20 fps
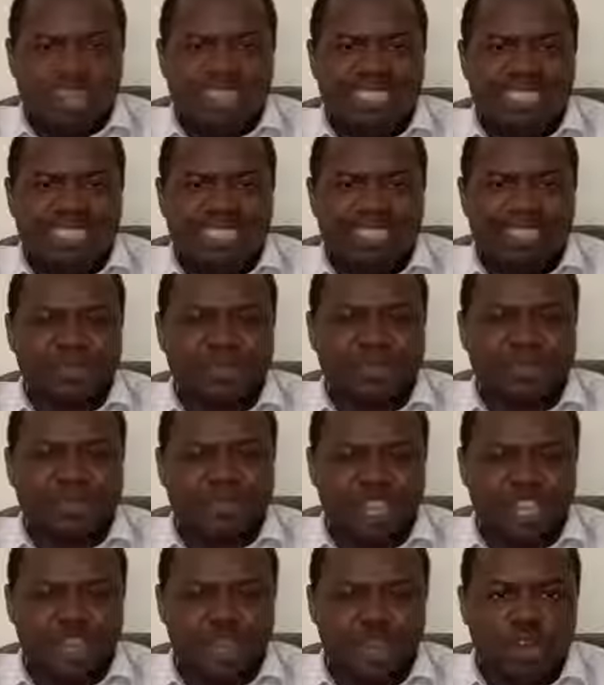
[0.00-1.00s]
it is
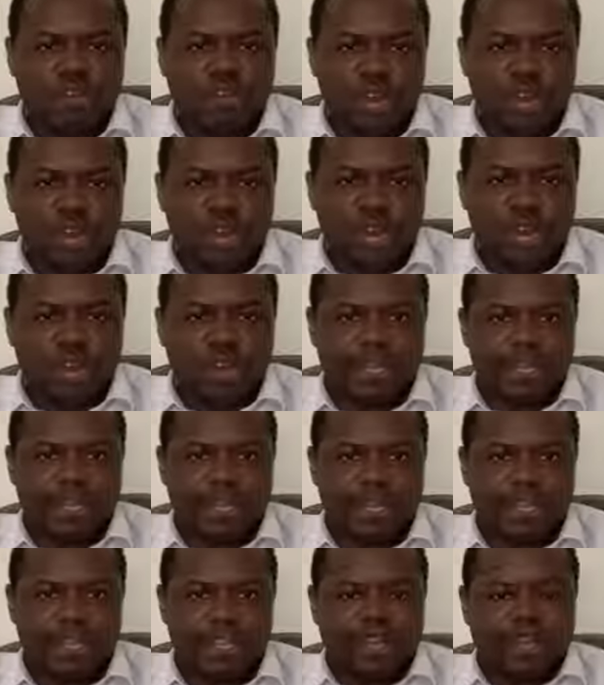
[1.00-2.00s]
beyond
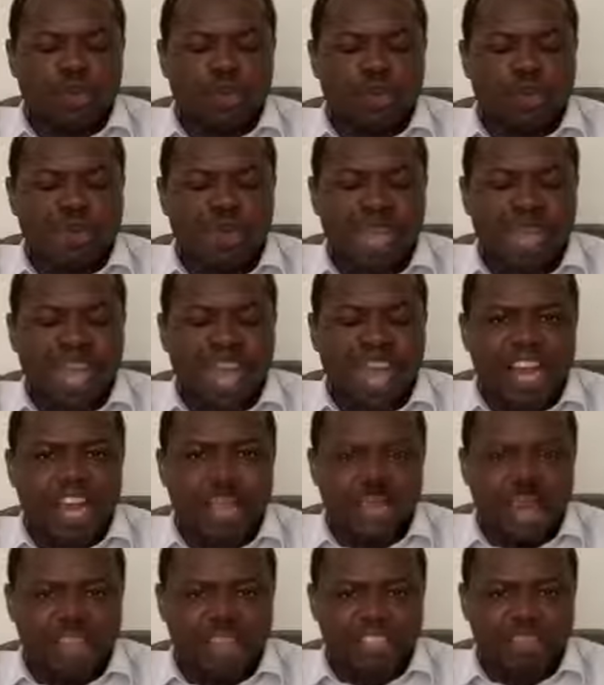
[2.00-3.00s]
repairs. We are
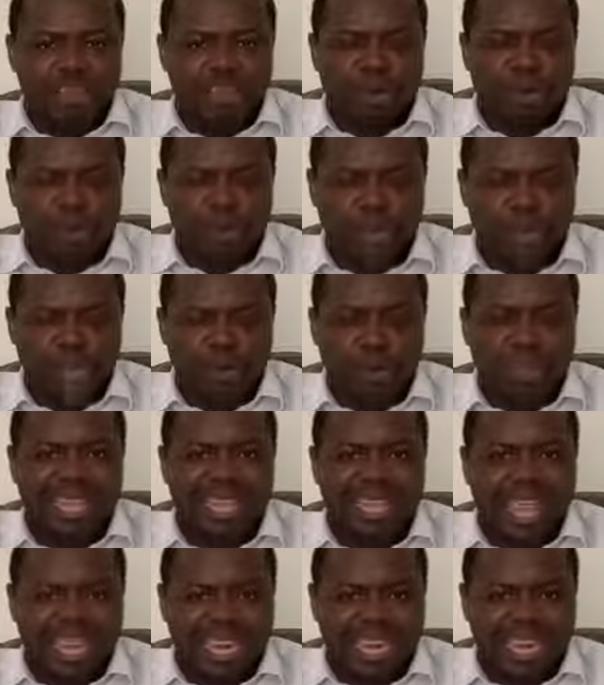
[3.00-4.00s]
not
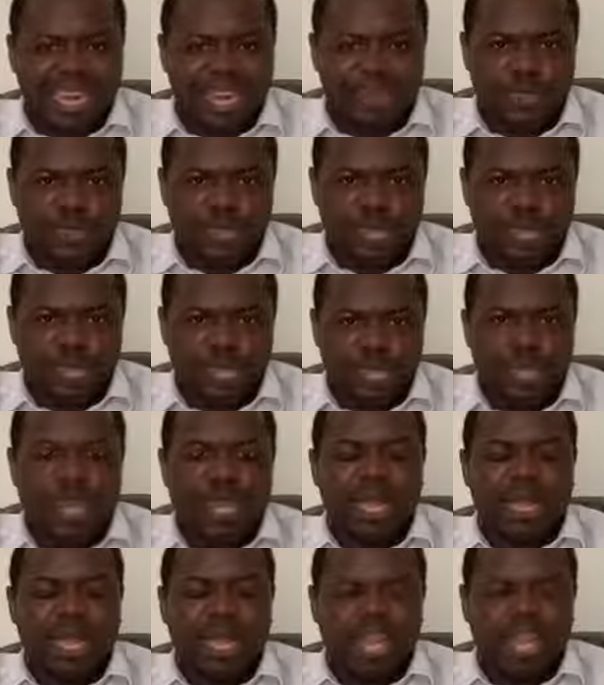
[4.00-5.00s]
repairing anything
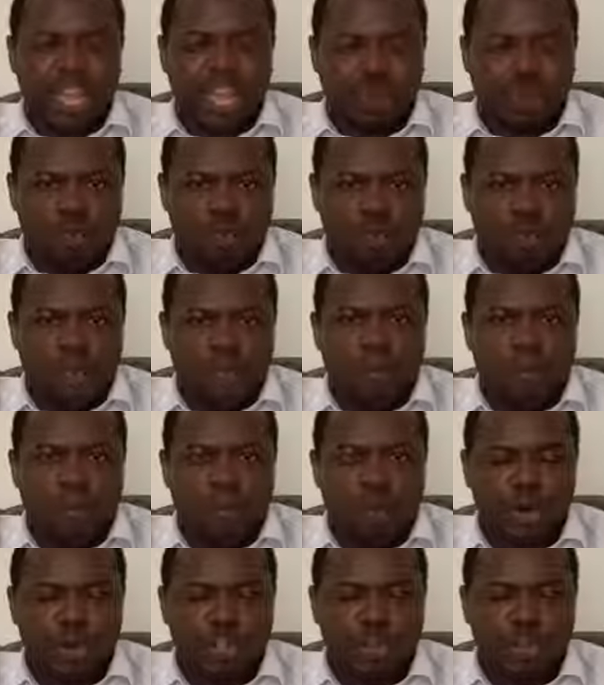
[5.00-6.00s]
like a
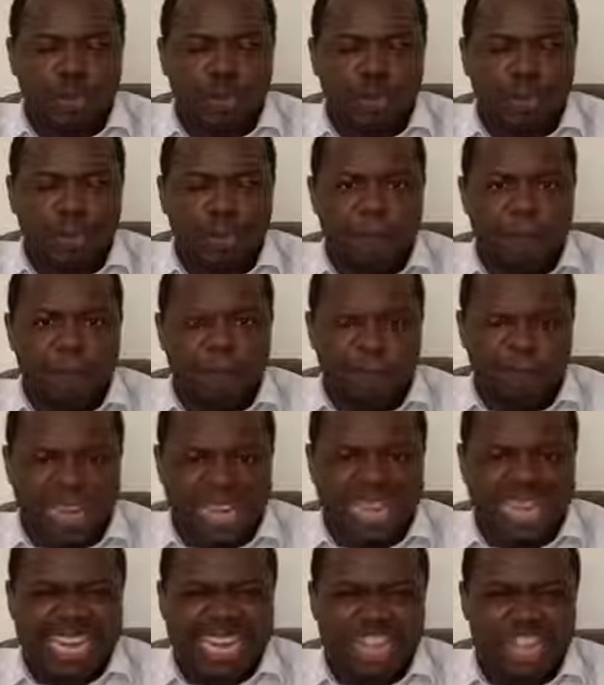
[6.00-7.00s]
$1.3
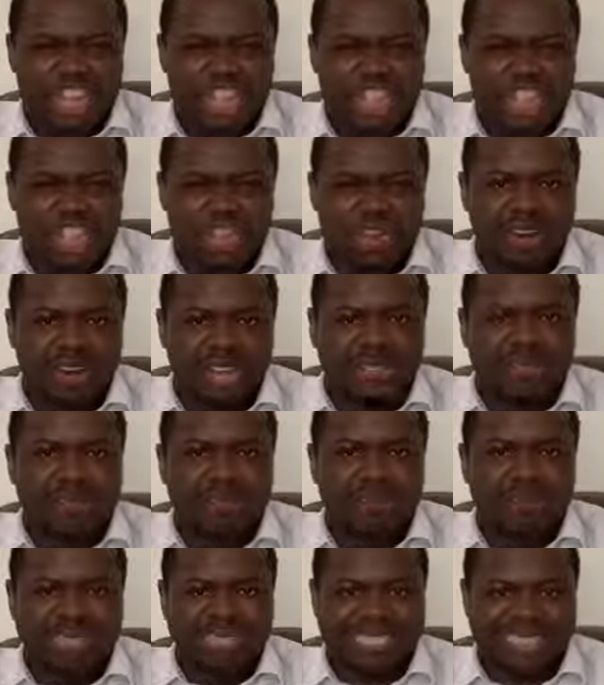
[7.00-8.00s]
million
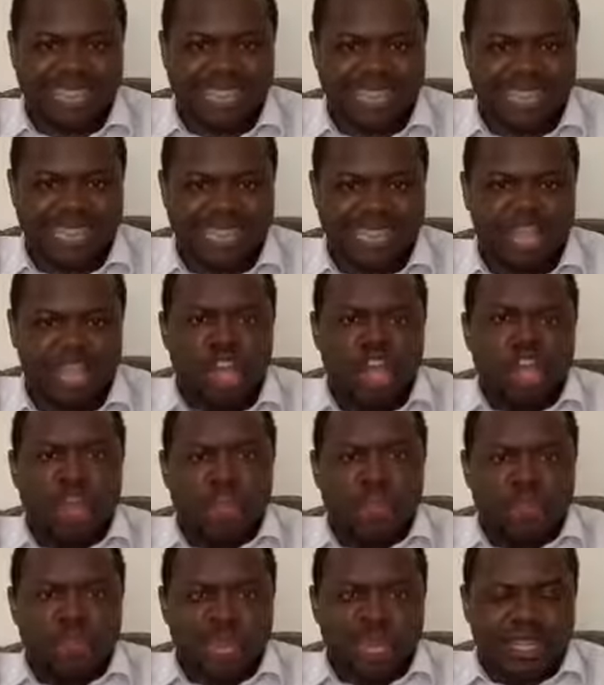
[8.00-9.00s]
mistake.
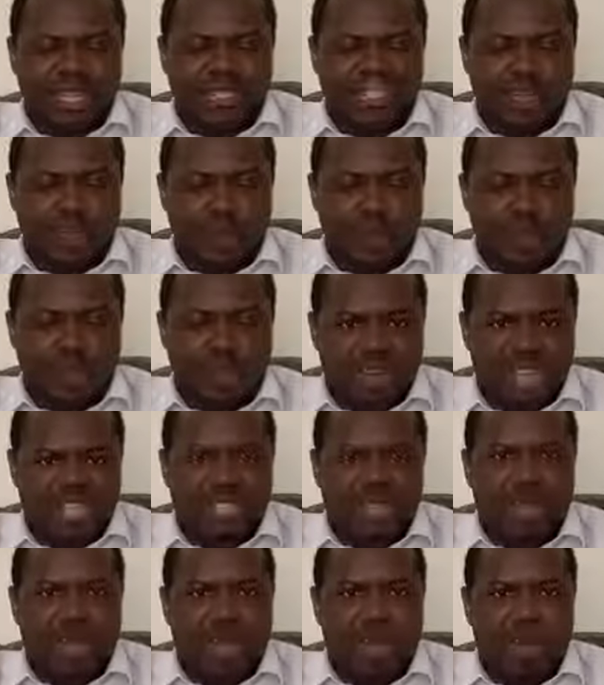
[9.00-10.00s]
That is
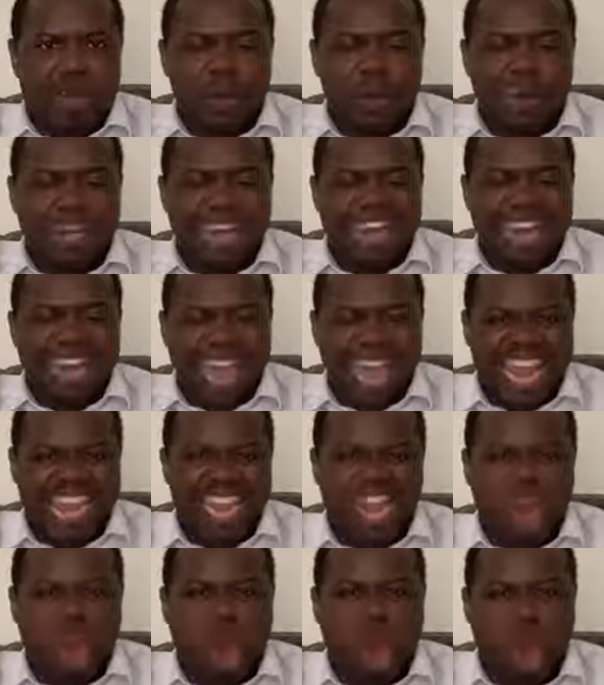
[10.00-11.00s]
equivalent to about
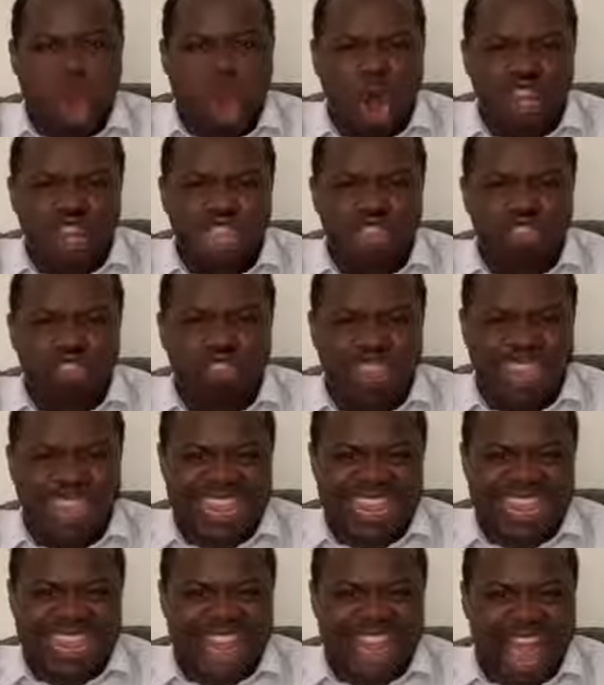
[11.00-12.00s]

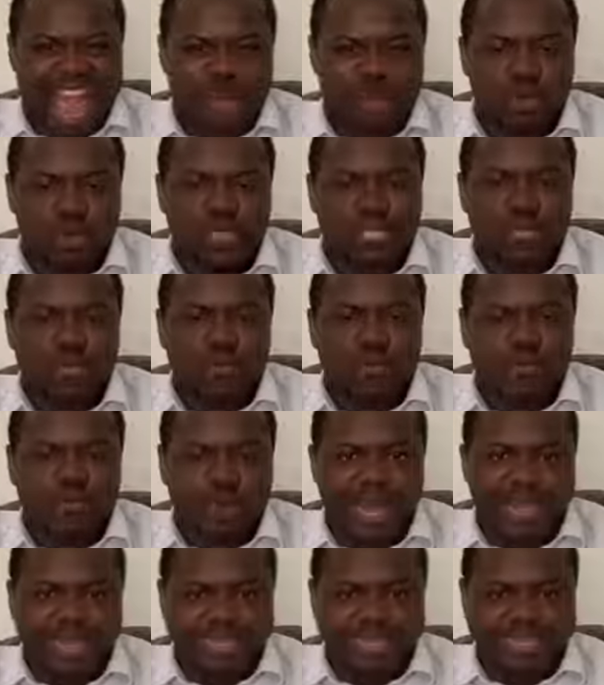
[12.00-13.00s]
900,000
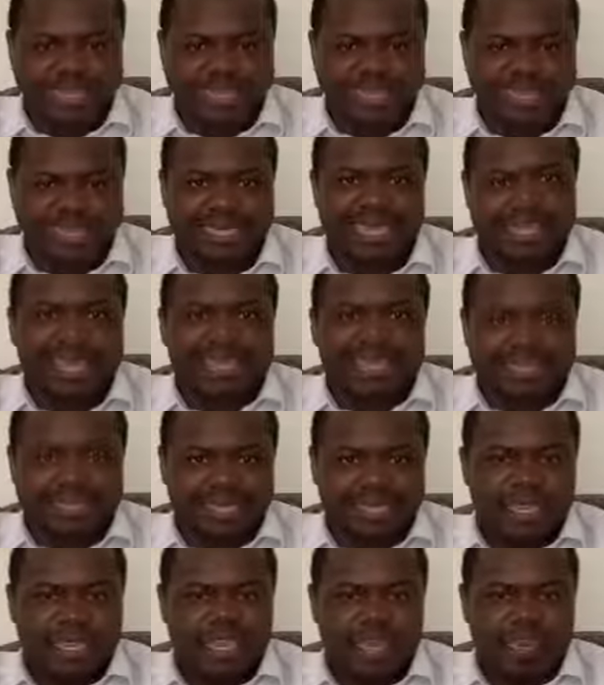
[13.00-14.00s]
francs
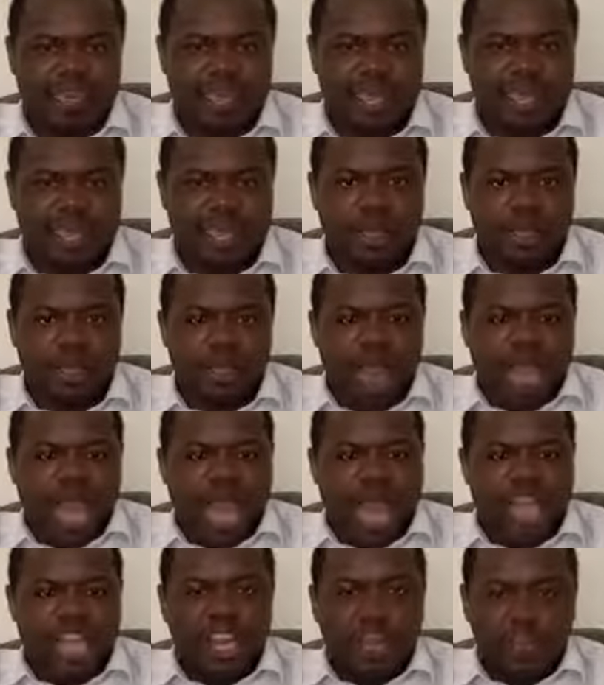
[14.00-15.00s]
CFA.
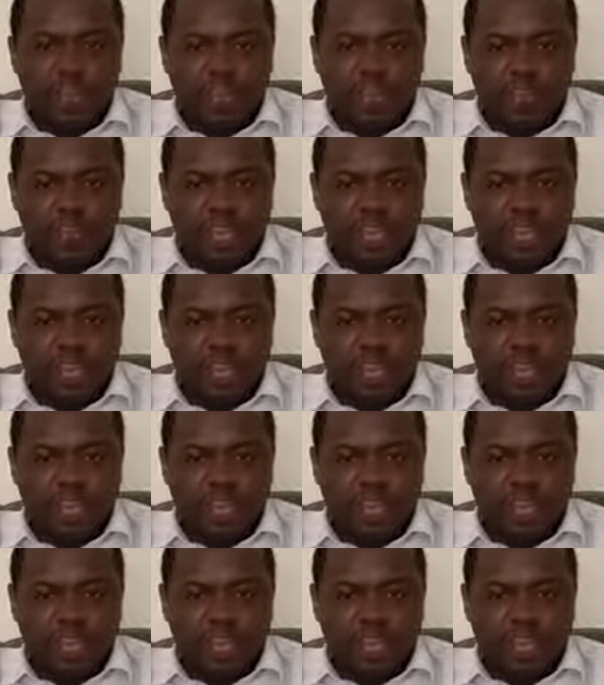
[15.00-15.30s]
I don't